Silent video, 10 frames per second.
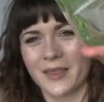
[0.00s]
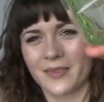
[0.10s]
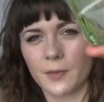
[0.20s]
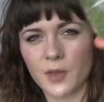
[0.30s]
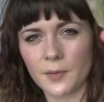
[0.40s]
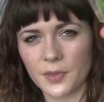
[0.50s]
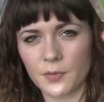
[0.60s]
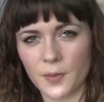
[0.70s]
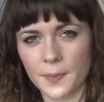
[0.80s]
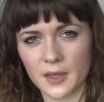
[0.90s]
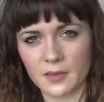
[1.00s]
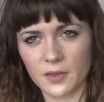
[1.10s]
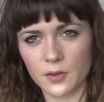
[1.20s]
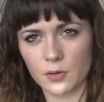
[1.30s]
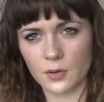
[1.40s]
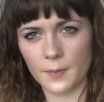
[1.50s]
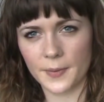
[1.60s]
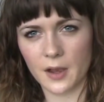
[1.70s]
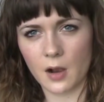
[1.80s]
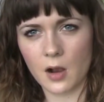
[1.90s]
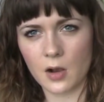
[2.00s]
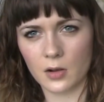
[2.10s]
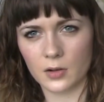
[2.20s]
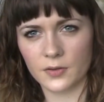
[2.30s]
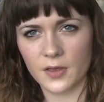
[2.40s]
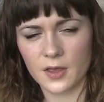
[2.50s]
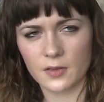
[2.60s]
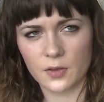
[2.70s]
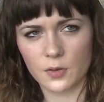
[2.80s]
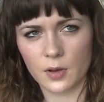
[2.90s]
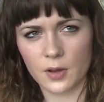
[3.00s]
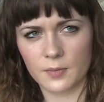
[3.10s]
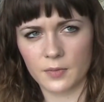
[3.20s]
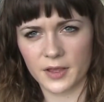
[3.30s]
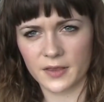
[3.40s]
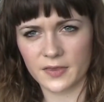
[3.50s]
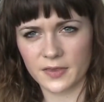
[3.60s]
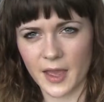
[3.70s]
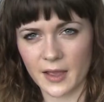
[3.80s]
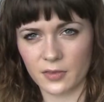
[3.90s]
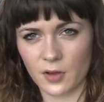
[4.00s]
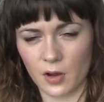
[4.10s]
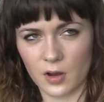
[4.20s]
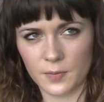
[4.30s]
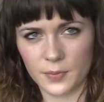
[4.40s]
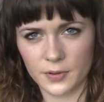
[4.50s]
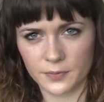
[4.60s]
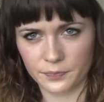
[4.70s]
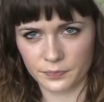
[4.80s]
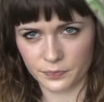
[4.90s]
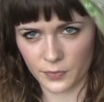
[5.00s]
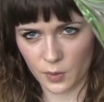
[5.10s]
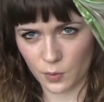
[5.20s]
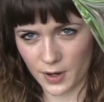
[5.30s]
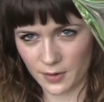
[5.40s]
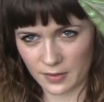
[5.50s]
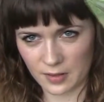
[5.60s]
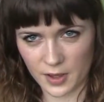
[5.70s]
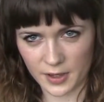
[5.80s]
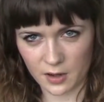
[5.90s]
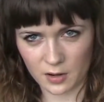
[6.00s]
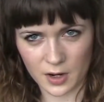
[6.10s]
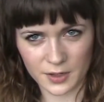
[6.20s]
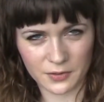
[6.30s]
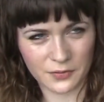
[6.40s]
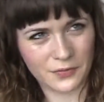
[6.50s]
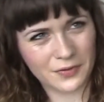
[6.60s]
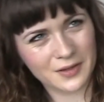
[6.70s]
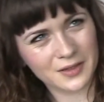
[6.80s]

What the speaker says: Sometimes it was a bit hard to like stand up, where it's like a kind of